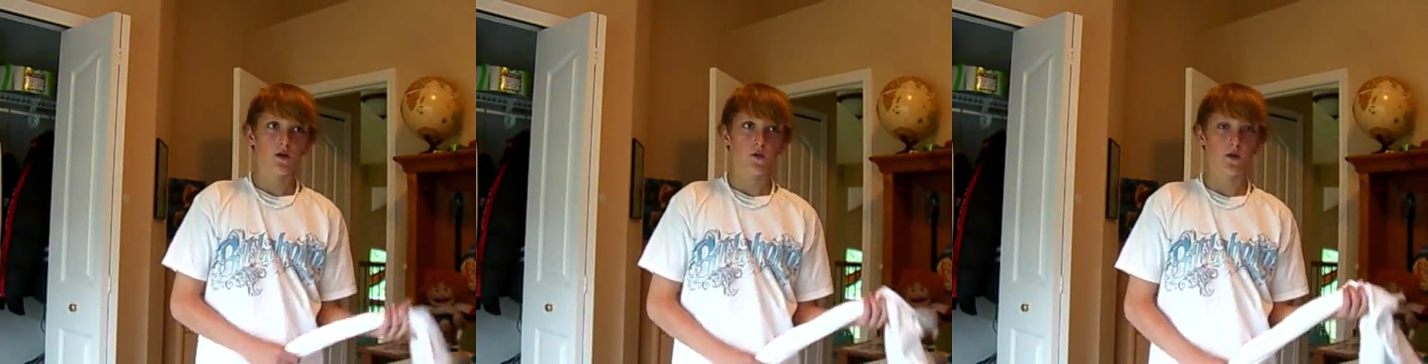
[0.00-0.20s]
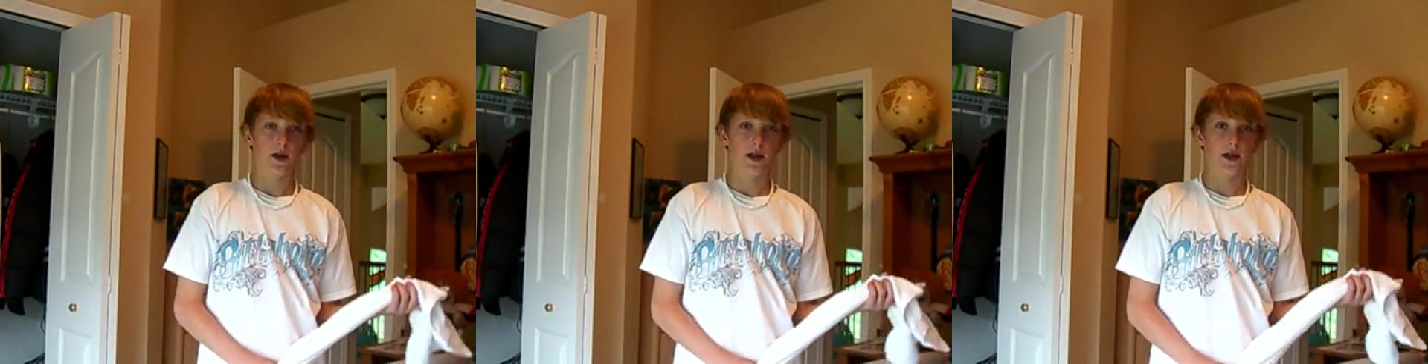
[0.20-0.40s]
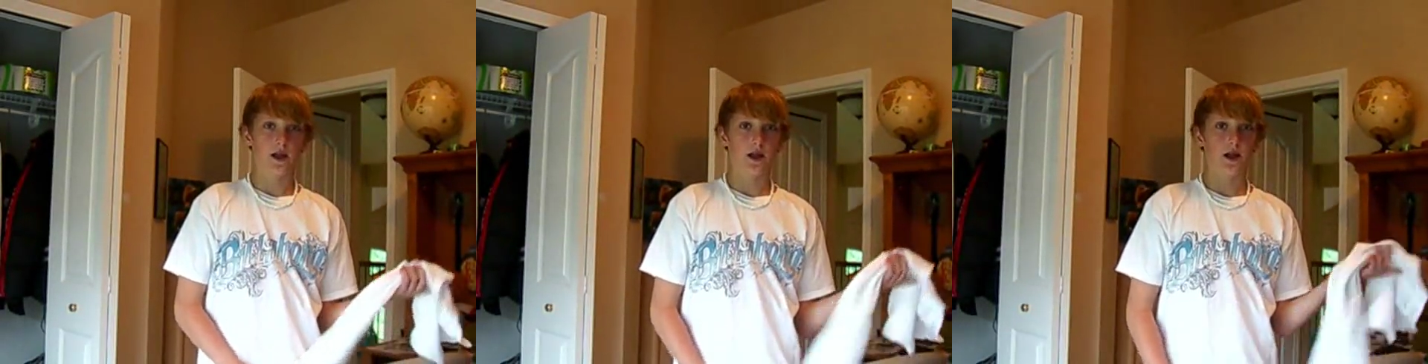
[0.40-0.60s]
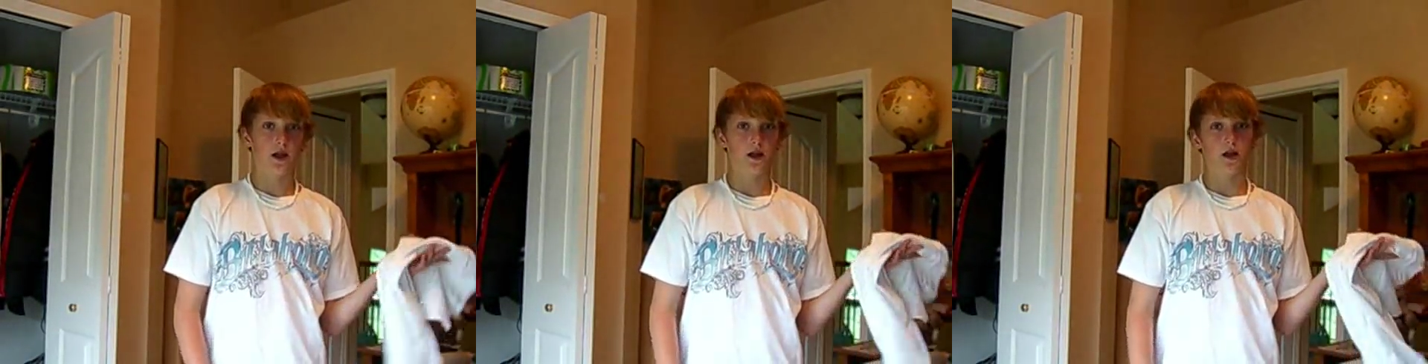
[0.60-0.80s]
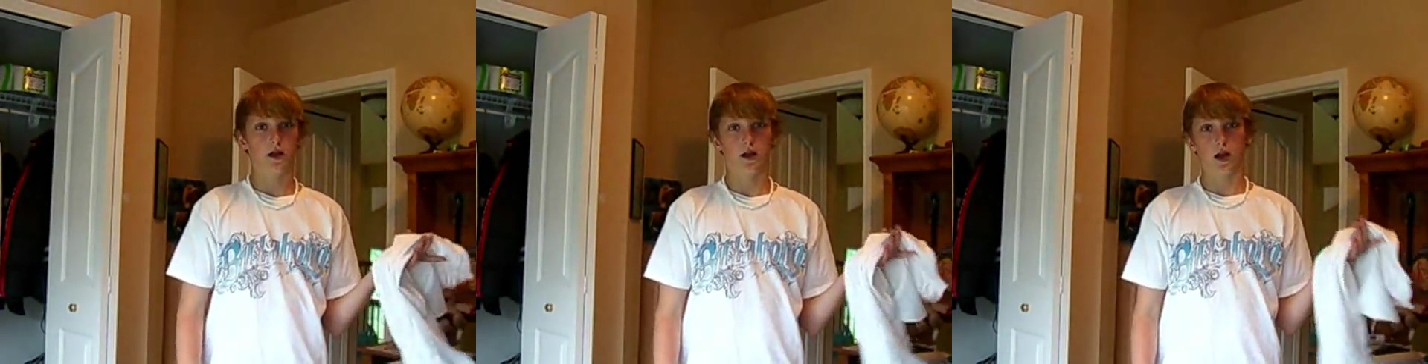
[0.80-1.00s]
we
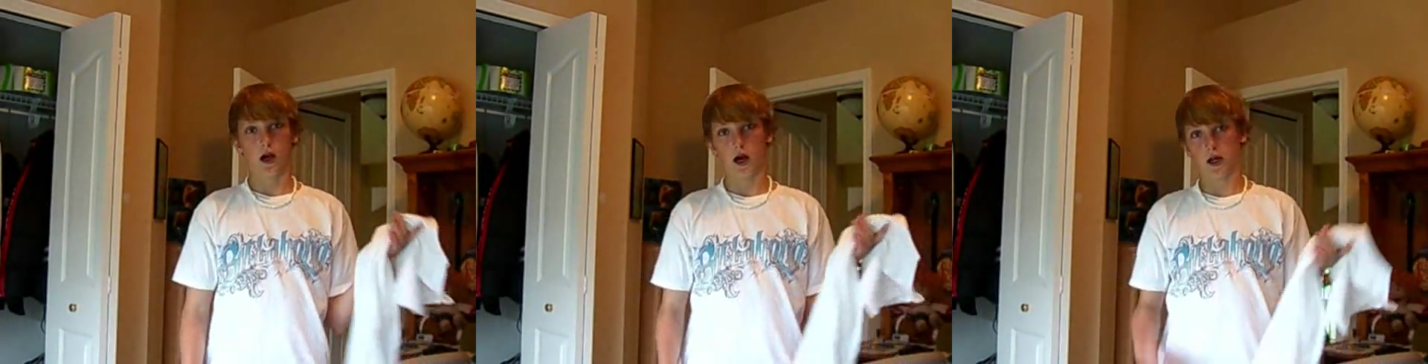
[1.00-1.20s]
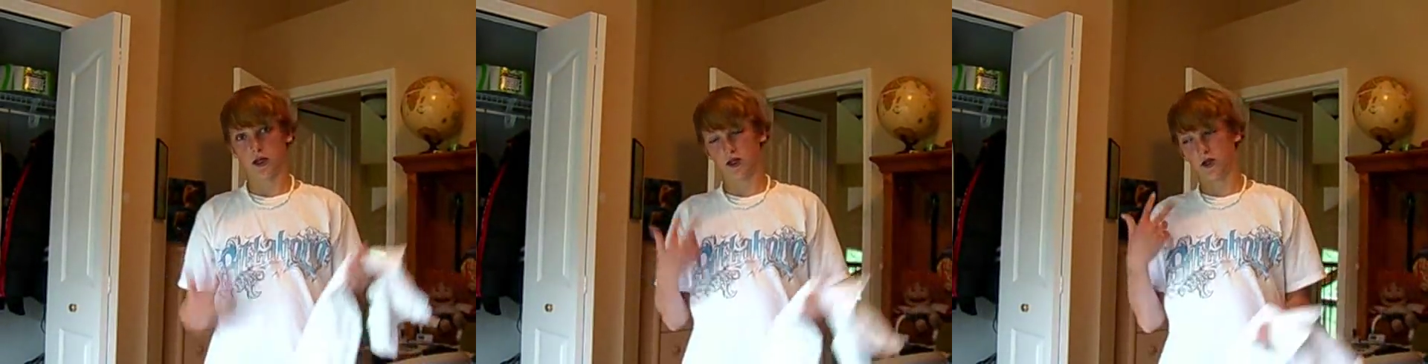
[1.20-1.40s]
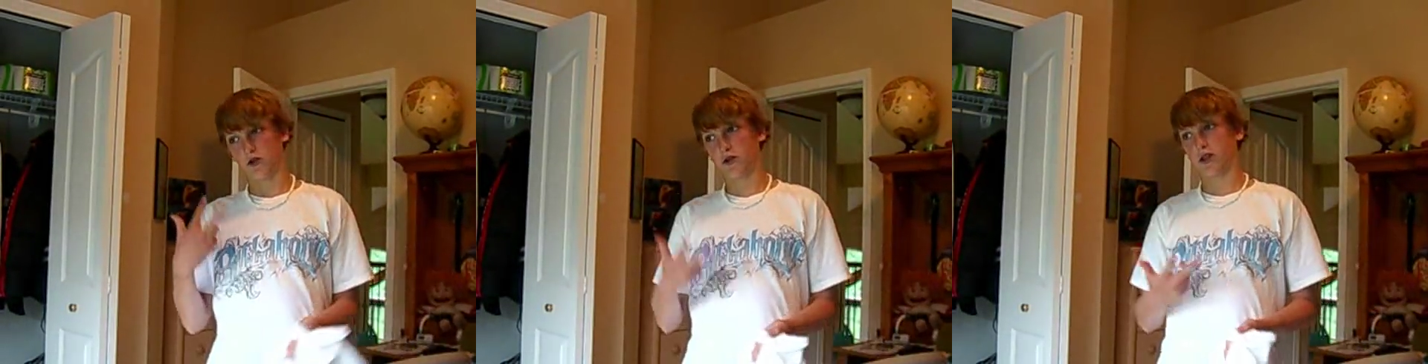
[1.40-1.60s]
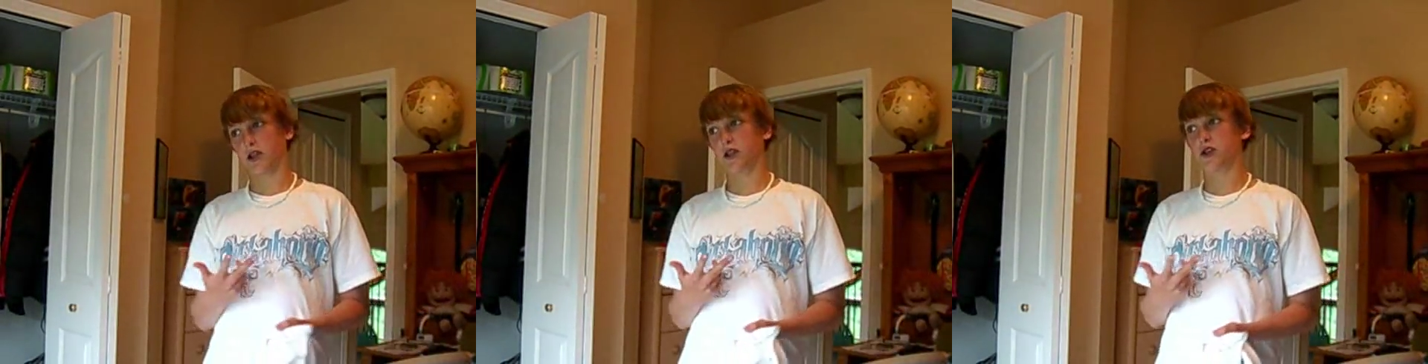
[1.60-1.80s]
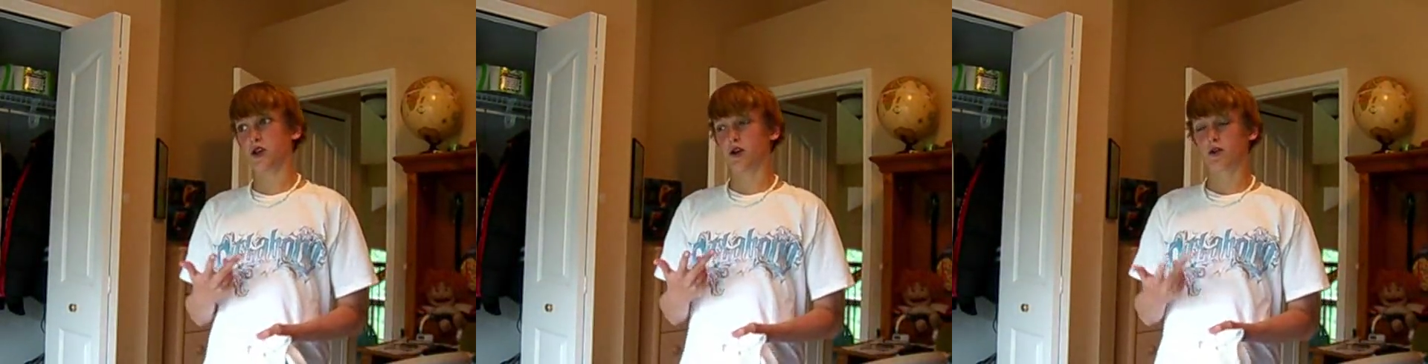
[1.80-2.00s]
got two
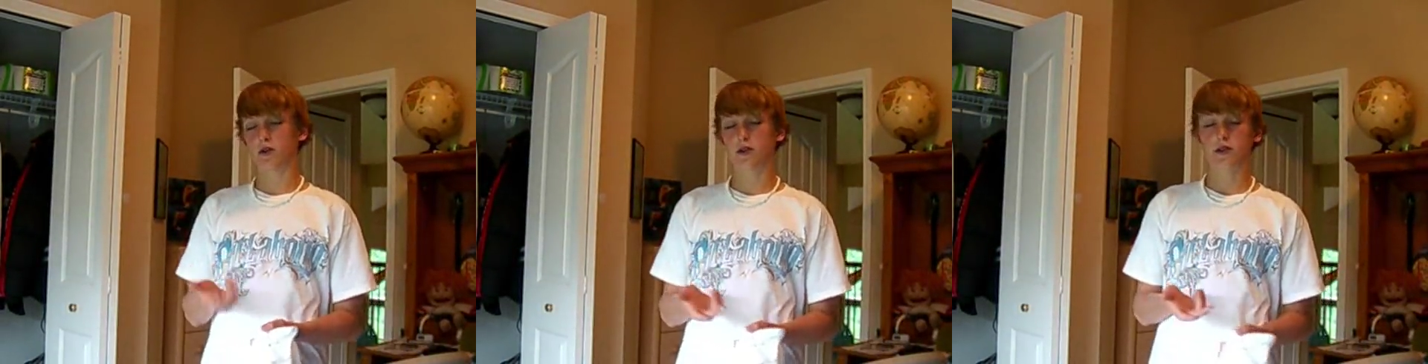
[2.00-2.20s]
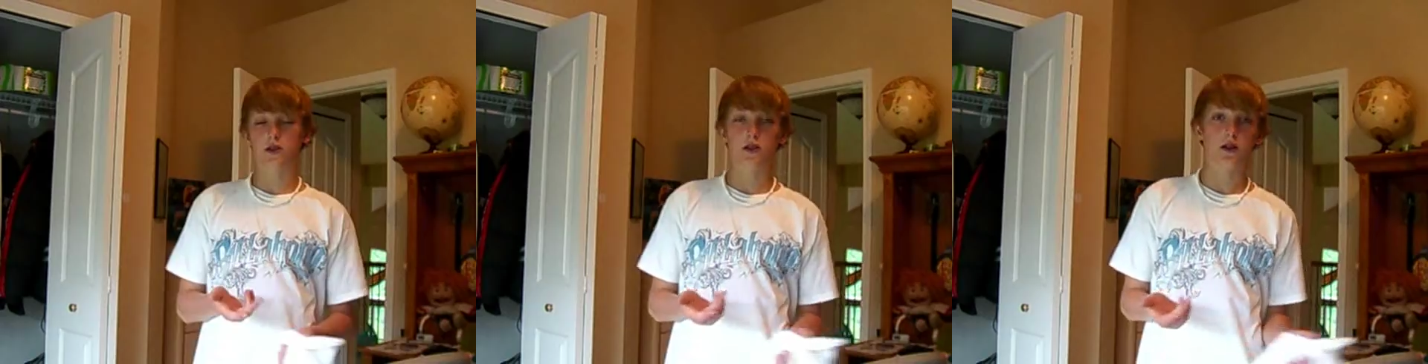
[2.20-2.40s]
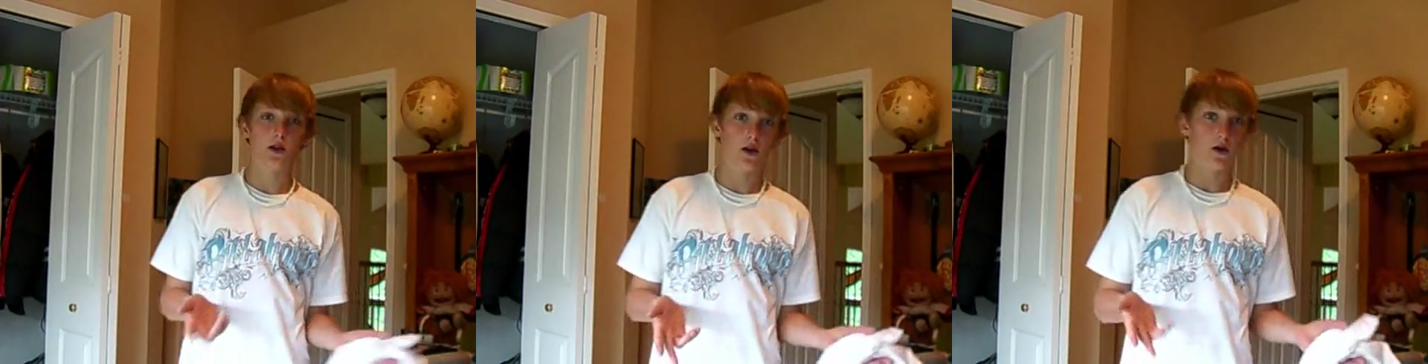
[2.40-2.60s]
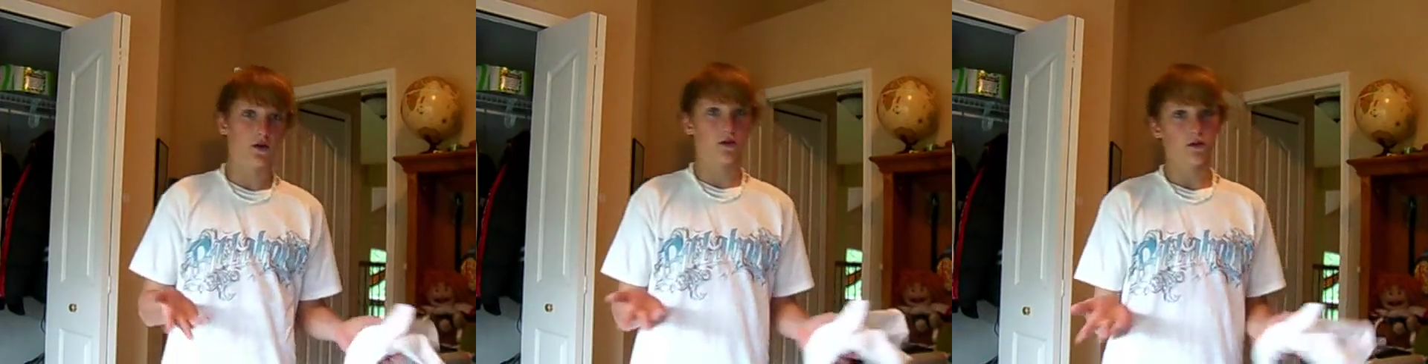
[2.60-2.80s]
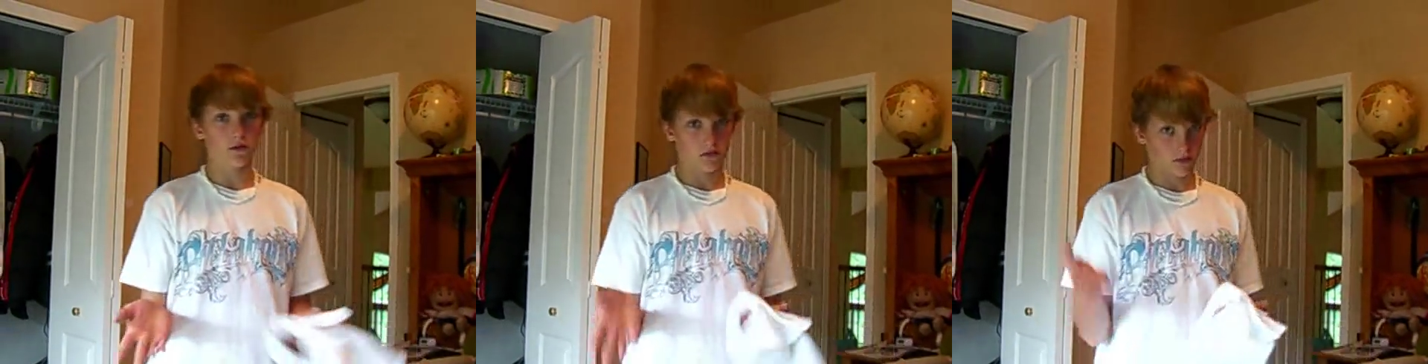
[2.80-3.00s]
t-shirts, you
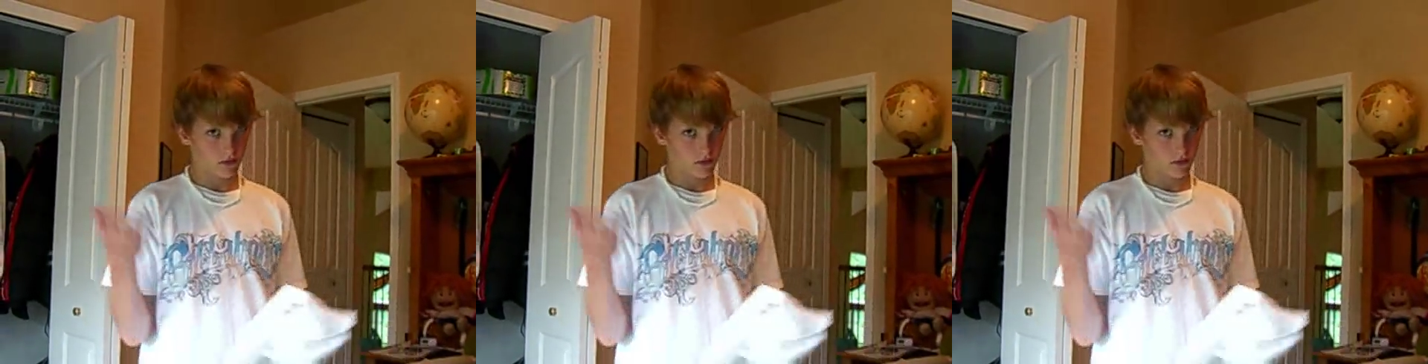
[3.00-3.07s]
know,